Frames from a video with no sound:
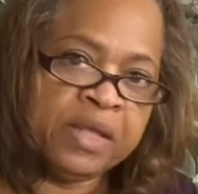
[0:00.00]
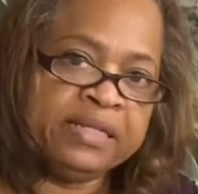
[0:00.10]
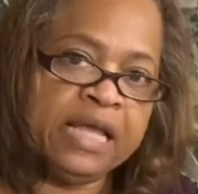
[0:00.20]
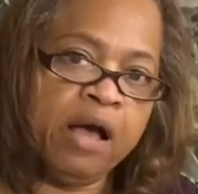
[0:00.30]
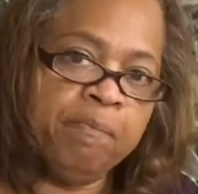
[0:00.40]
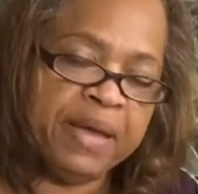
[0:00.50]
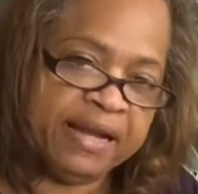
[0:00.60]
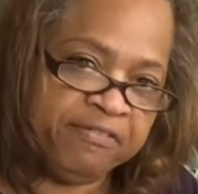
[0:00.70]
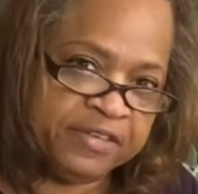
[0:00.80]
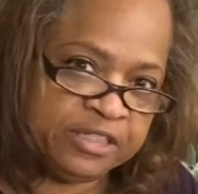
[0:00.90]
There are
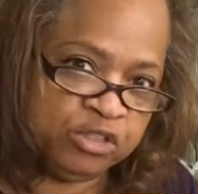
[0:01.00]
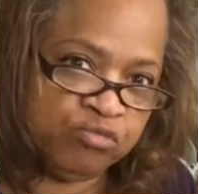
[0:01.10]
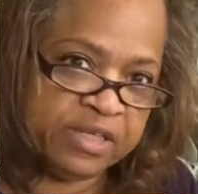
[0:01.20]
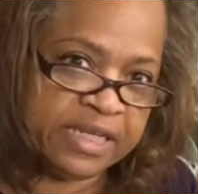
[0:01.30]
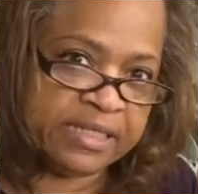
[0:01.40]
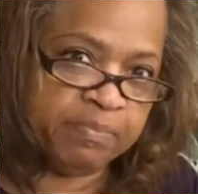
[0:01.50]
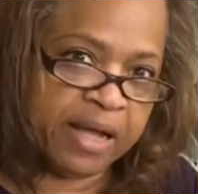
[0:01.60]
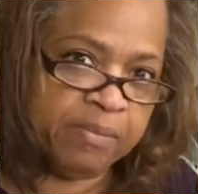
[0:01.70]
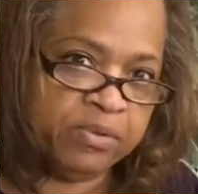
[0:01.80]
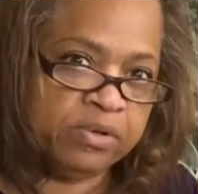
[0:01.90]
benefits to reading the
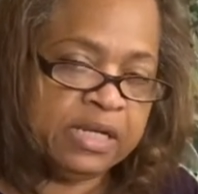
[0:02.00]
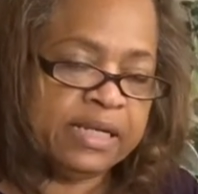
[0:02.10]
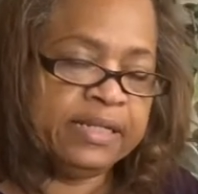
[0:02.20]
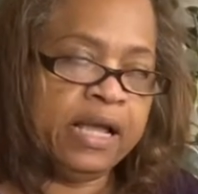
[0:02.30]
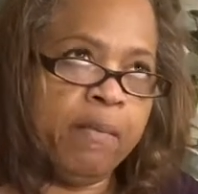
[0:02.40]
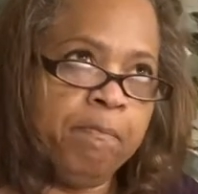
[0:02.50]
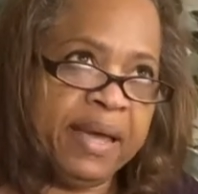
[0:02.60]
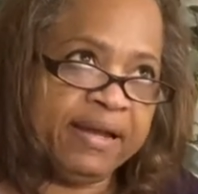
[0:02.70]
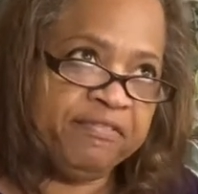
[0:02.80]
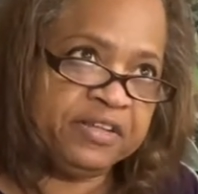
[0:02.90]
Bible. There are
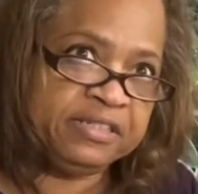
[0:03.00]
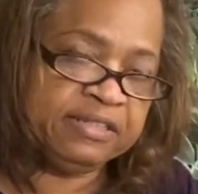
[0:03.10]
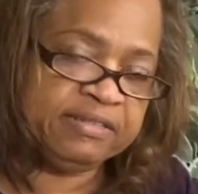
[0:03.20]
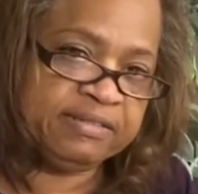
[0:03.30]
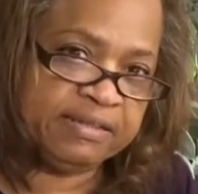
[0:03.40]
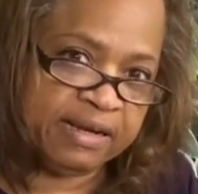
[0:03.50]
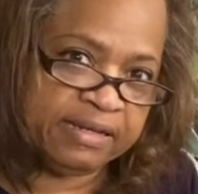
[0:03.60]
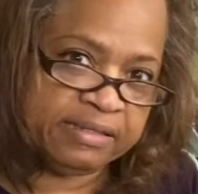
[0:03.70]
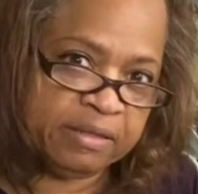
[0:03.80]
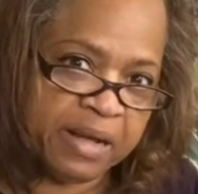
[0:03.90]
benefits to
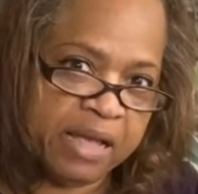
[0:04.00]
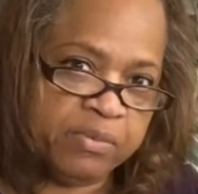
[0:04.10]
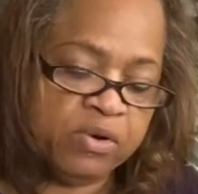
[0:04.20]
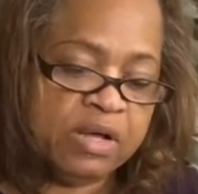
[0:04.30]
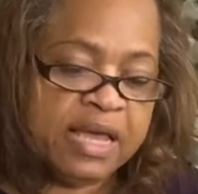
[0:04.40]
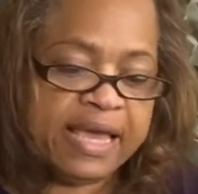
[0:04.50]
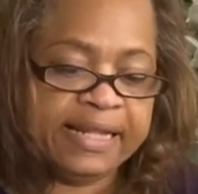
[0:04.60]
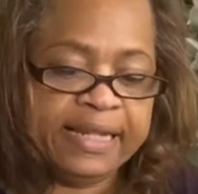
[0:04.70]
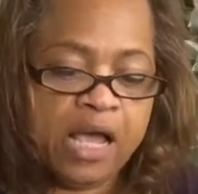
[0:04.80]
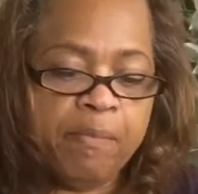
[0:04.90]
studying the Bible,
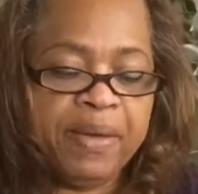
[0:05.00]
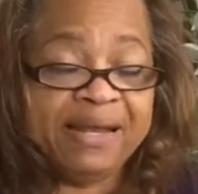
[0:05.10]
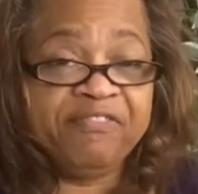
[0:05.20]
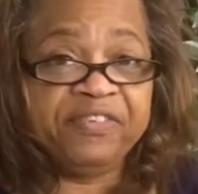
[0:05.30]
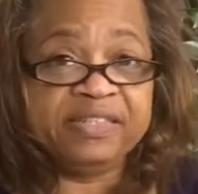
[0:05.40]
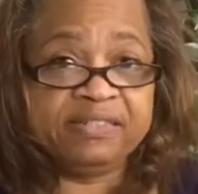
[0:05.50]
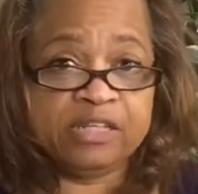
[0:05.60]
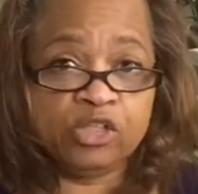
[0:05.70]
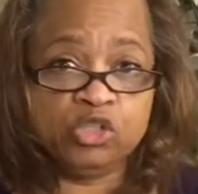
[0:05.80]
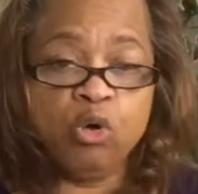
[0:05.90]
and there are benefits
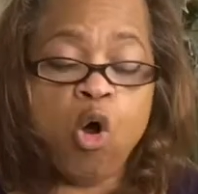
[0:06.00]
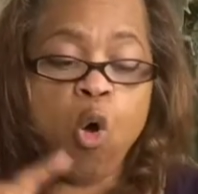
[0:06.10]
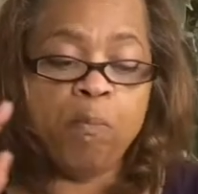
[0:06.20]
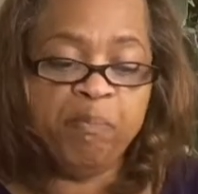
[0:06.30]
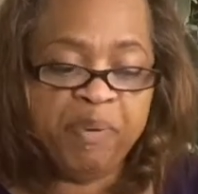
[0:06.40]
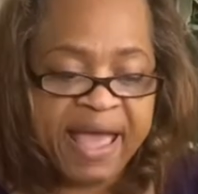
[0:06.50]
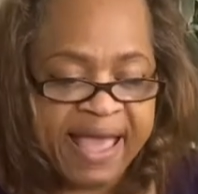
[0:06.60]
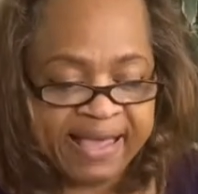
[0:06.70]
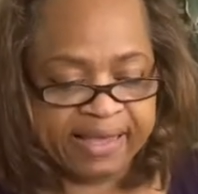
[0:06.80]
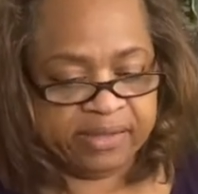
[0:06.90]
to
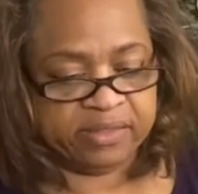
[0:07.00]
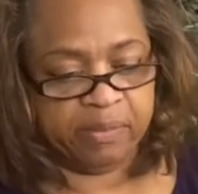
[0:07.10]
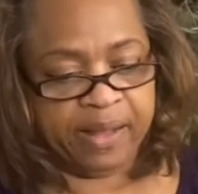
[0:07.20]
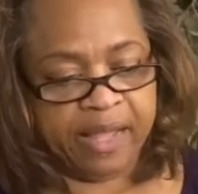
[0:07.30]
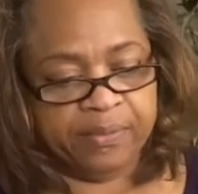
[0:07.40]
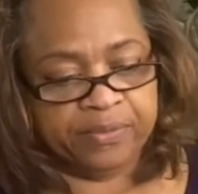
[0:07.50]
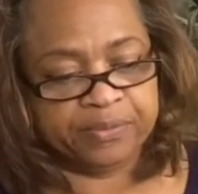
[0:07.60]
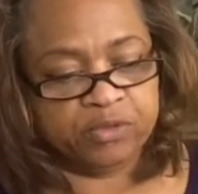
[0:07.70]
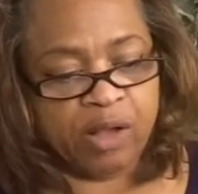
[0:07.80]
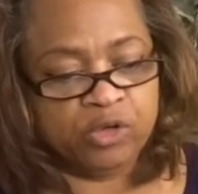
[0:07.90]
obeying the Bible.
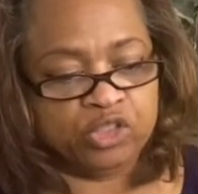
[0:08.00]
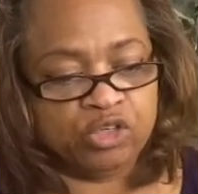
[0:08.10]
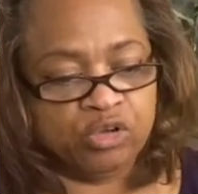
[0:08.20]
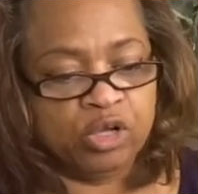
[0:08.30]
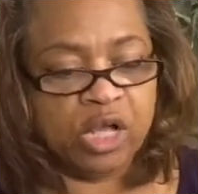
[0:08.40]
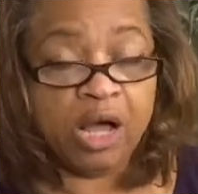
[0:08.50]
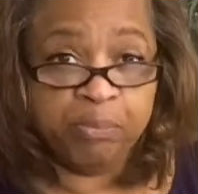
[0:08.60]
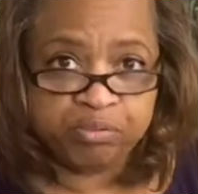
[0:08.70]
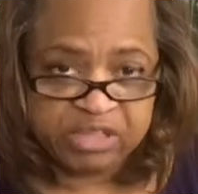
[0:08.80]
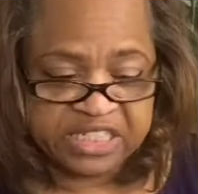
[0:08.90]
So I want you to
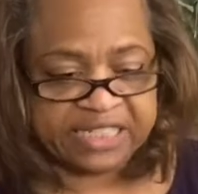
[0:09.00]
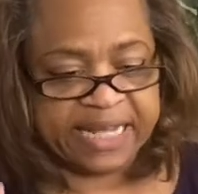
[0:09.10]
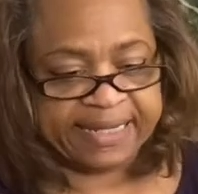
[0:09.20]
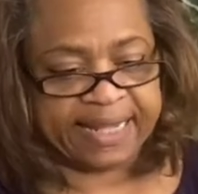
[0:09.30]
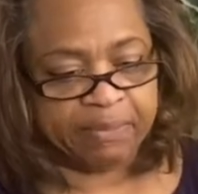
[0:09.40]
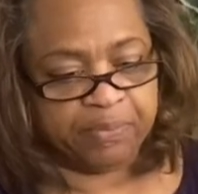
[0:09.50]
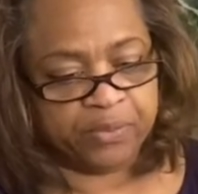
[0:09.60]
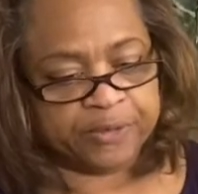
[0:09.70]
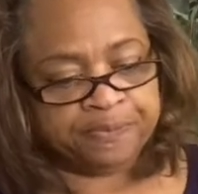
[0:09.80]
appreciate that point.